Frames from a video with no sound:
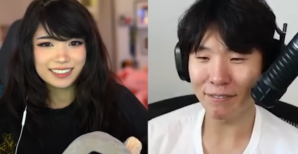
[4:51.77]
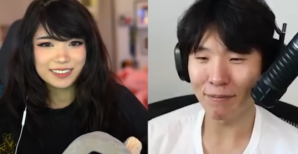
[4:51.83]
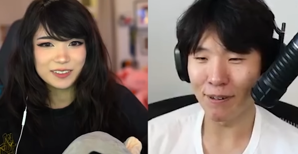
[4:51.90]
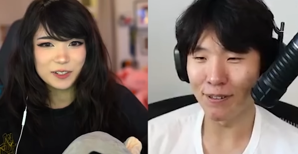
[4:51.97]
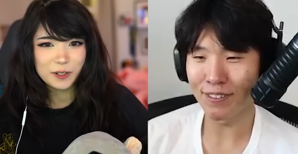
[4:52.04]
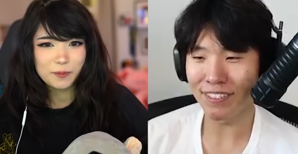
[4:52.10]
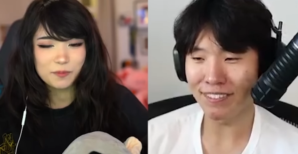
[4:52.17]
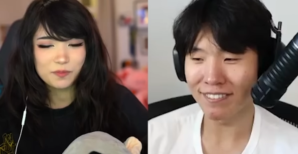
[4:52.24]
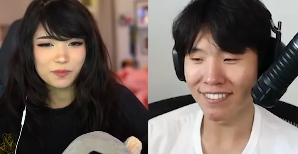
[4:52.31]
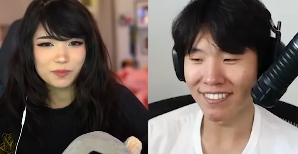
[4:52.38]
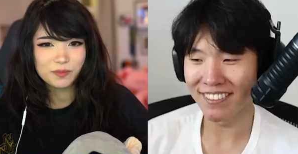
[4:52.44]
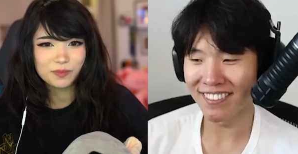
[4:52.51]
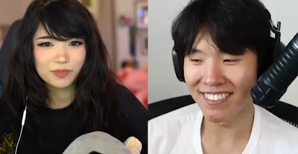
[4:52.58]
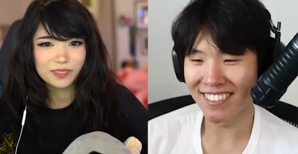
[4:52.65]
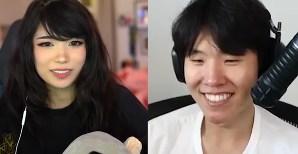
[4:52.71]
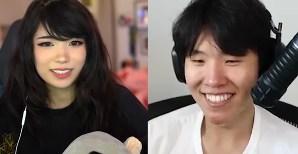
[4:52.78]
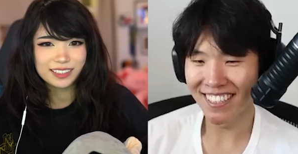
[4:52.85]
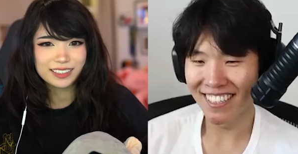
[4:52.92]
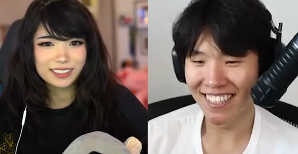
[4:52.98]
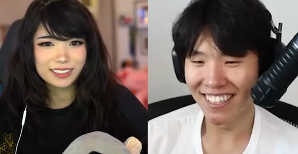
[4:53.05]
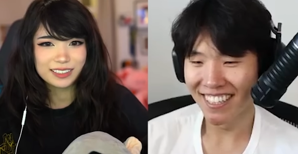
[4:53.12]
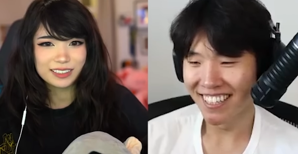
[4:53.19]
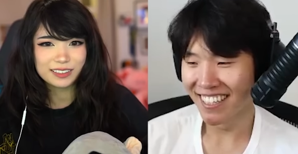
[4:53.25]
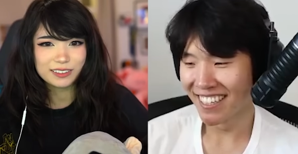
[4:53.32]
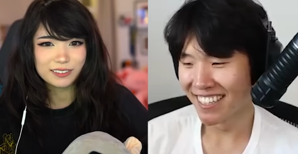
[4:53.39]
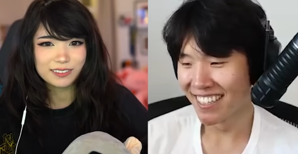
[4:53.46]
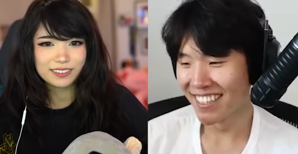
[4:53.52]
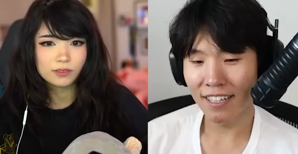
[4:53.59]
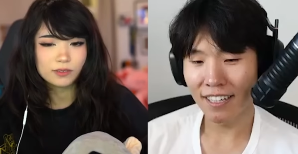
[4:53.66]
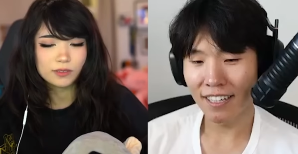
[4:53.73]
Speaker 1: with Poki
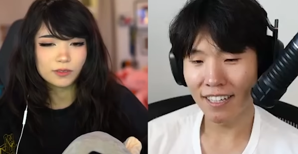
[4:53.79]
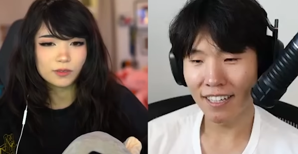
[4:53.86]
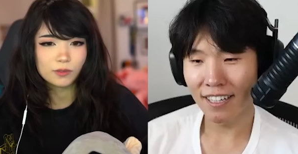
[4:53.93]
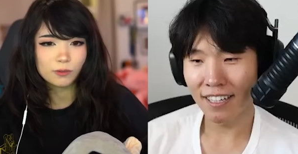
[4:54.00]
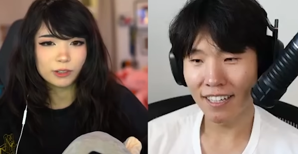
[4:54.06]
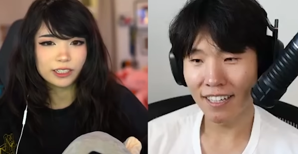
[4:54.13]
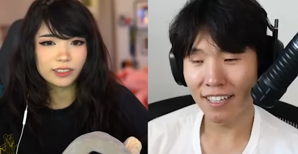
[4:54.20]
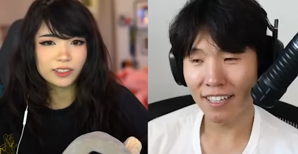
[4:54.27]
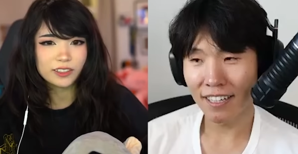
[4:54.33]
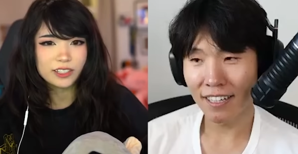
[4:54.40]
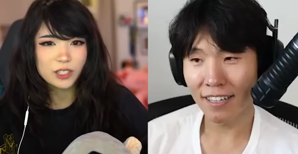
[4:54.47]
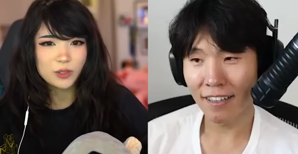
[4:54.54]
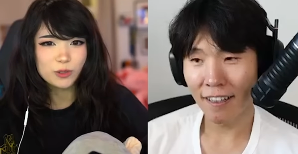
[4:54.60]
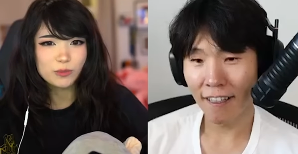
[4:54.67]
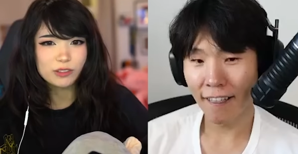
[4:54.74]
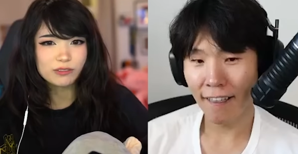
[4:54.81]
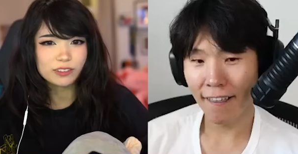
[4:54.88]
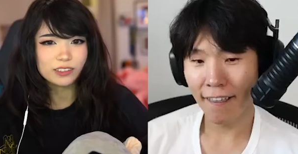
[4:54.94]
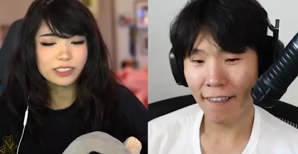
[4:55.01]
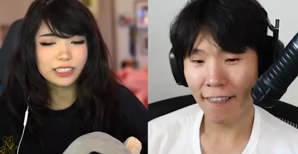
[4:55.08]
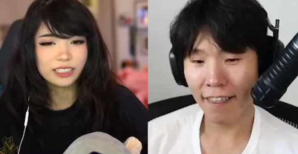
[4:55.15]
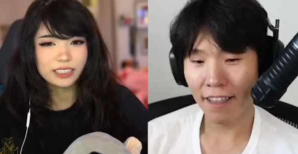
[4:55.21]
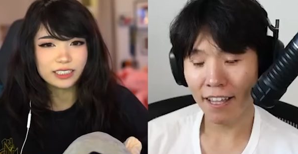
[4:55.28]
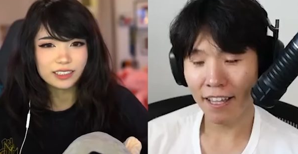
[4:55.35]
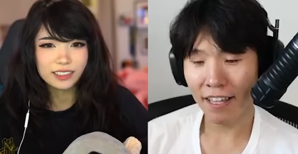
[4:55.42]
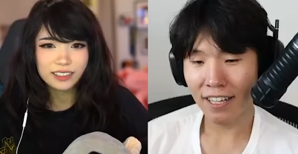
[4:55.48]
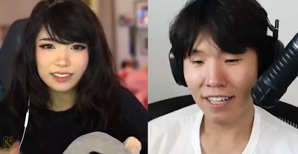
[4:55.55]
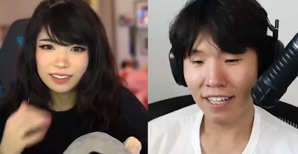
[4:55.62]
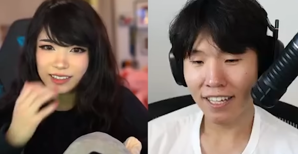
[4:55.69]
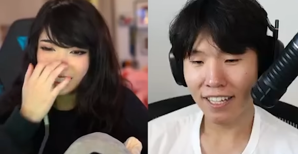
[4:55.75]
first. Wait, no, this would be really good.
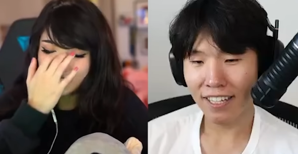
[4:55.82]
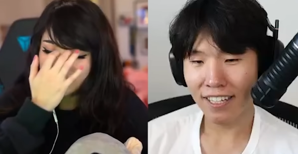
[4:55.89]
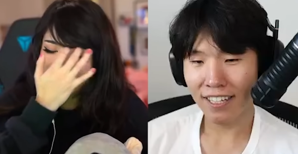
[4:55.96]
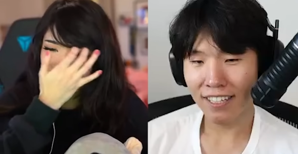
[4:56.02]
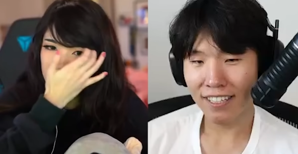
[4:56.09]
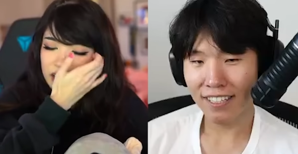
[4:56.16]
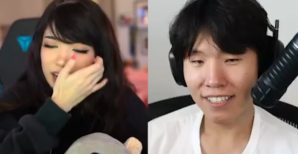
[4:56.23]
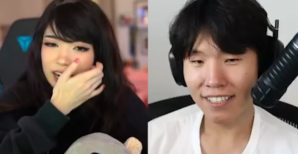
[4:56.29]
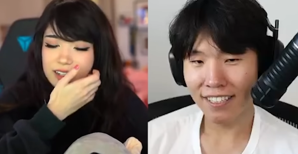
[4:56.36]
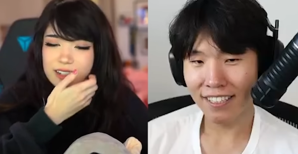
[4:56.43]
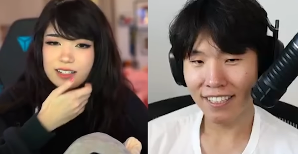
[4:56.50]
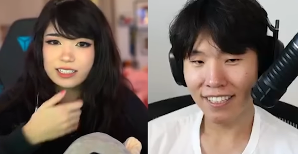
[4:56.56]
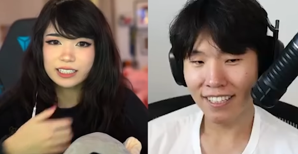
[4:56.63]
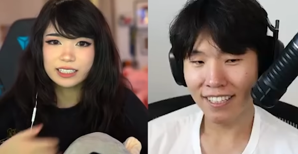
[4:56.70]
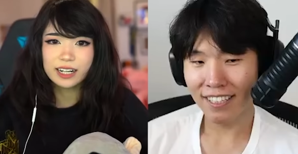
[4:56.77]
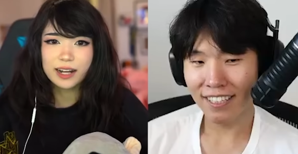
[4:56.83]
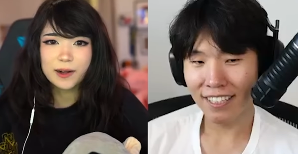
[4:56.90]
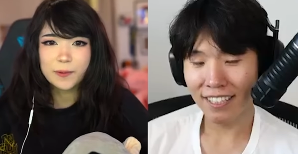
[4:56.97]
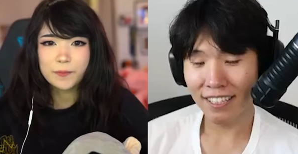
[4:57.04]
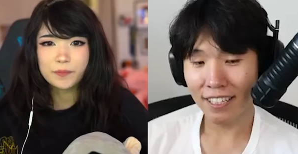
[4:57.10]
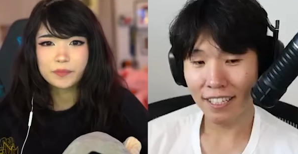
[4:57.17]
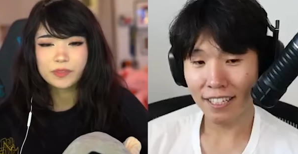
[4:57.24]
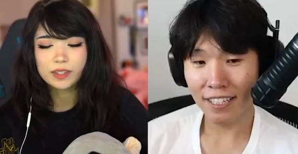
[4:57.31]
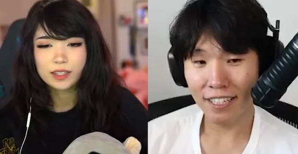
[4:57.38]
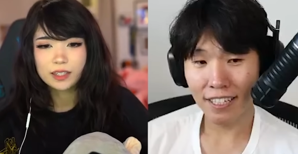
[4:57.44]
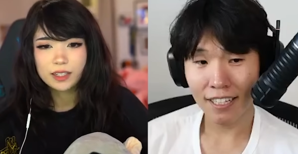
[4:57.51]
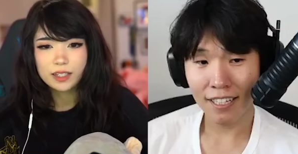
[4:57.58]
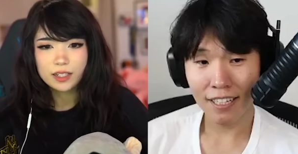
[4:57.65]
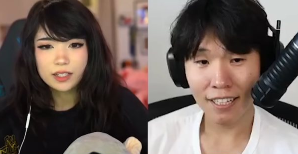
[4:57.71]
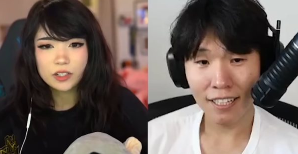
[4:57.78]
And then you guys could um
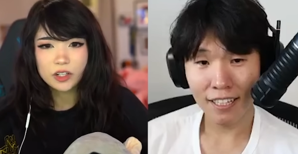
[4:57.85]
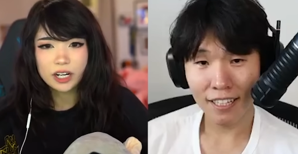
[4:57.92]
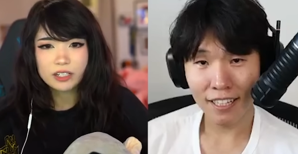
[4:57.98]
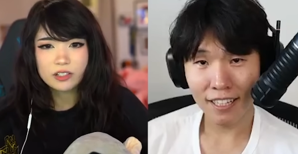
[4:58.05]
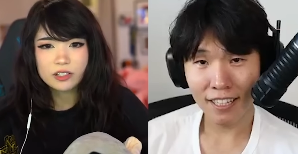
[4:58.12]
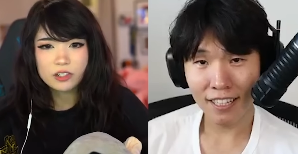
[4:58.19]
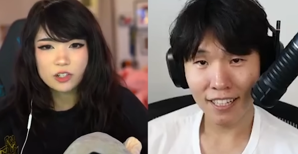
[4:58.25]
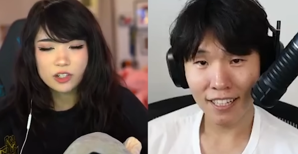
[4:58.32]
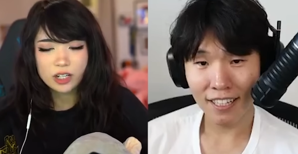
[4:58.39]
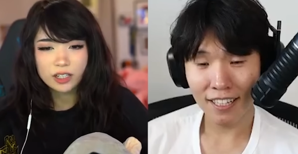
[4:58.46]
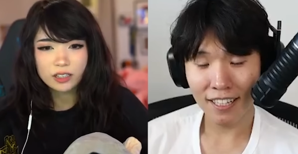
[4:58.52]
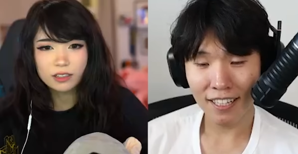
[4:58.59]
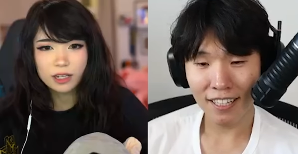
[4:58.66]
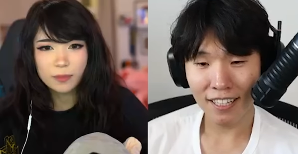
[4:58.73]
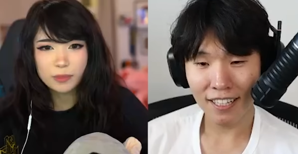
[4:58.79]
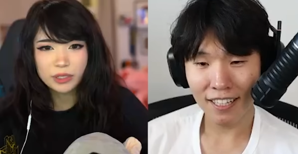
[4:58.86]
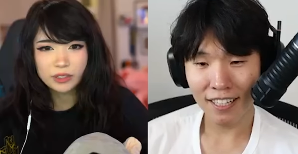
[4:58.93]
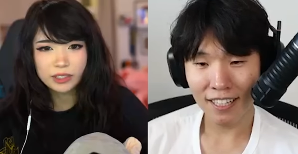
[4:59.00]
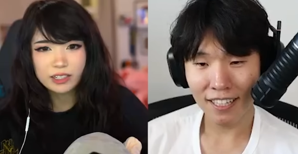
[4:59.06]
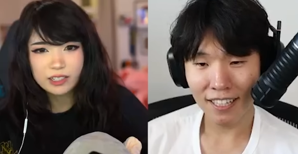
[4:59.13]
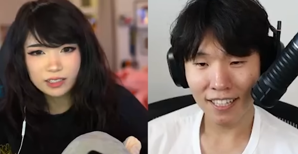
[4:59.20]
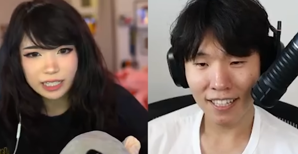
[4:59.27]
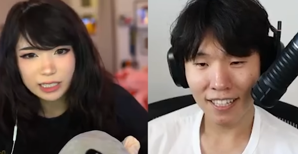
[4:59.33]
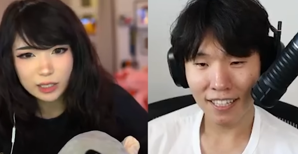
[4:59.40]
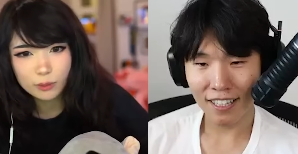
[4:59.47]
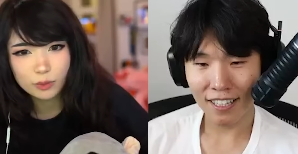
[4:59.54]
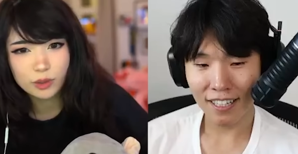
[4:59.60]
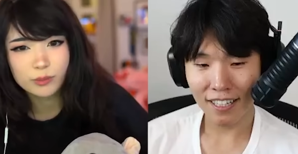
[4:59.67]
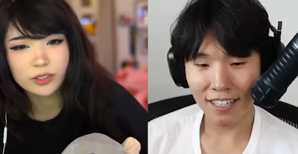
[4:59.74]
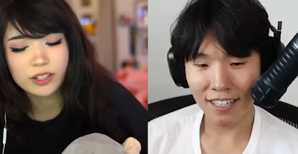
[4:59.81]
You guys could start appealing to like the
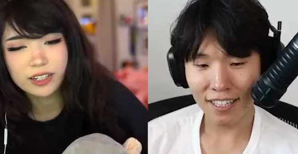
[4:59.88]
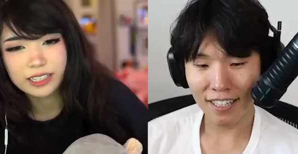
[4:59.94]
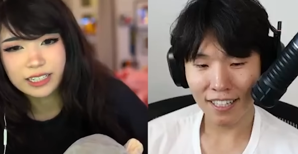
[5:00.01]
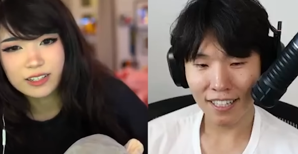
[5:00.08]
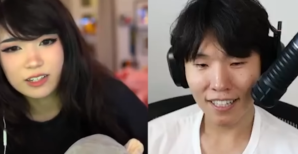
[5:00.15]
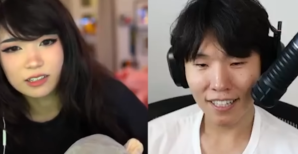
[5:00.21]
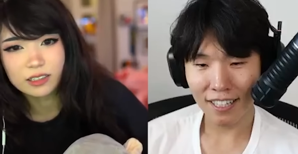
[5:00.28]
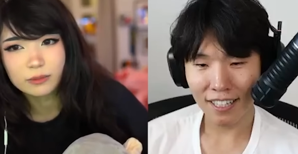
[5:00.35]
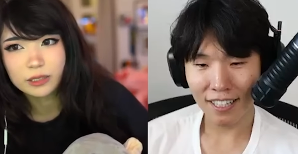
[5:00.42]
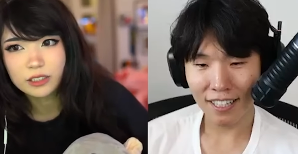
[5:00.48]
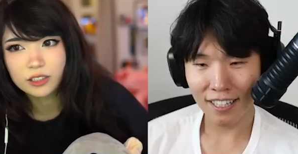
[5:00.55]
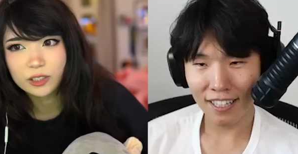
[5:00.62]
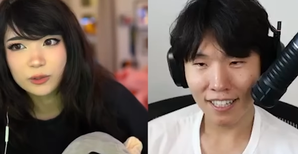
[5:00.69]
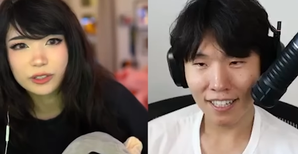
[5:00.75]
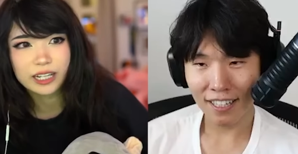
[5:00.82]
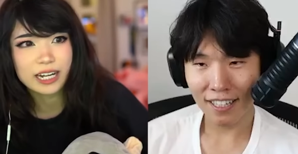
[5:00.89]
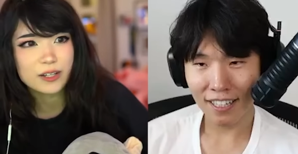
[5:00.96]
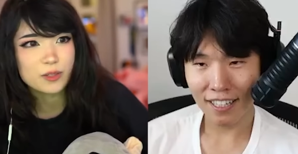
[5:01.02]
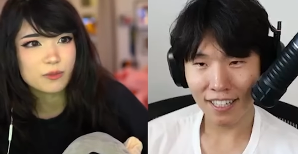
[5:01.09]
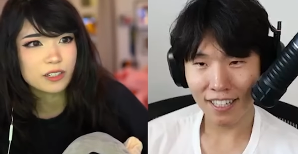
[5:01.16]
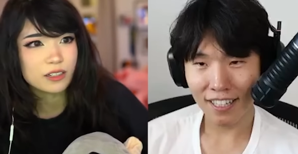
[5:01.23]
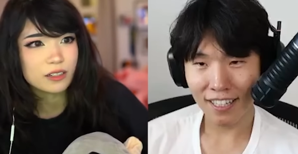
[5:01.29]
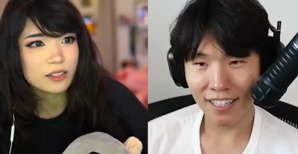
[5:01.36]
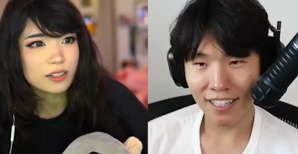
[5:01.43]
boomer audience a little bit too with Asmon.